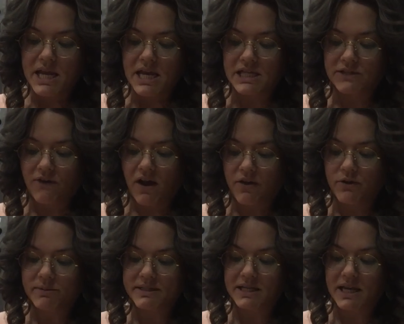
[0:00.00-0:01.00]
His father
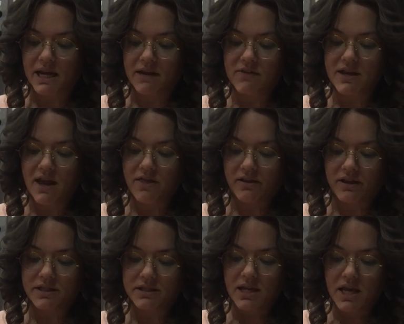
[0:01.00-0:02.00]
was the king of the
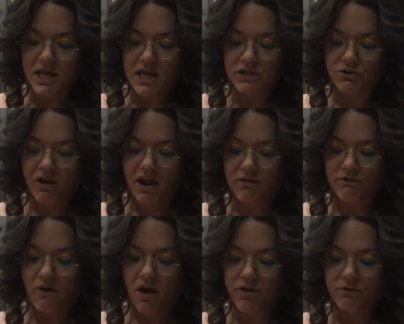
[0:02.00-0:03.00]
Netherlands, his
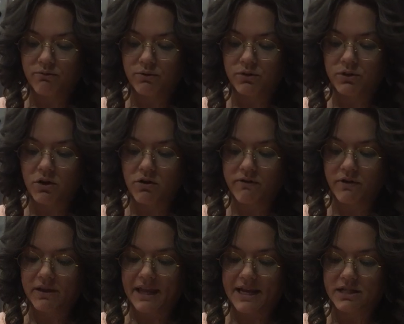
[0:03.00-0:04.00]
grandfather ruled
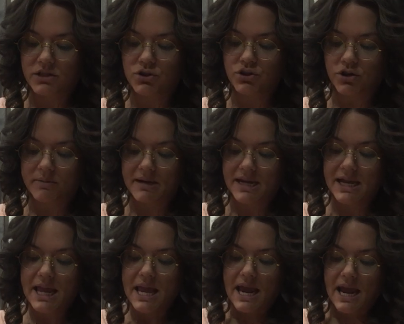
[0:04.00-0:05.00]
over lands in Germany,
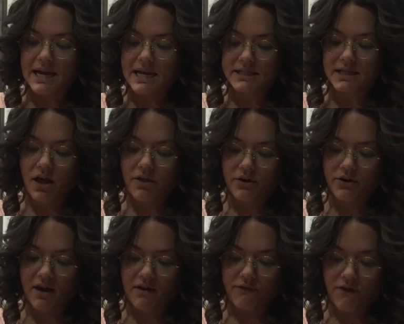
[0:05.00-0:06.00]
and his other
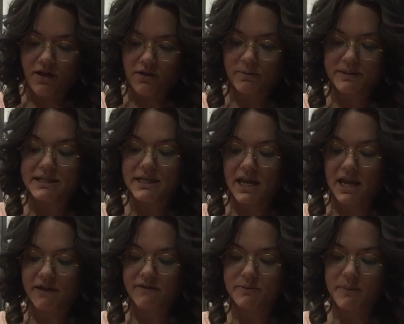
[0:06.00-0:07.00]
grandfather was the king
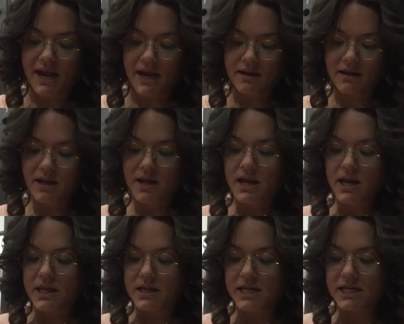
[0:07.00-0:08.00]
of Spain.
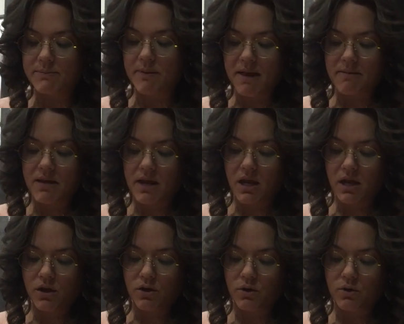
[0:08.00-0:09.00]
This baby,
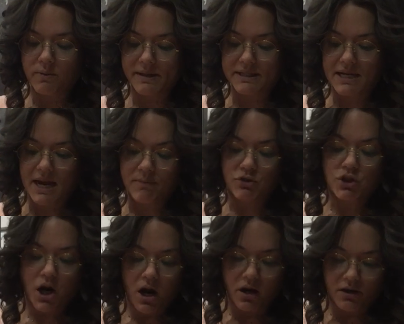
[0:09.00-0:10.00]
who was named
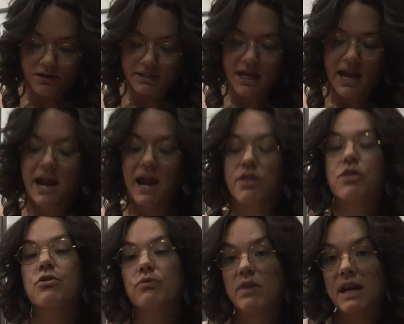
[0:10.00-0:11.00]
Charles, had
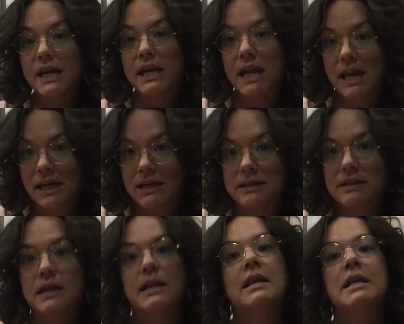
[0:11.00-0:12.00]
3 kings
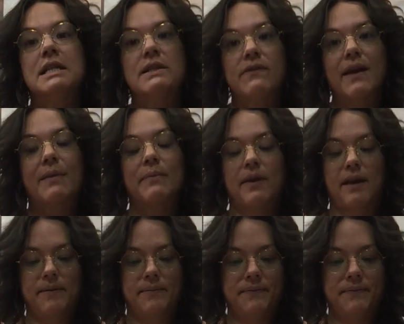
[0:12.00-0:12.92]
in his family.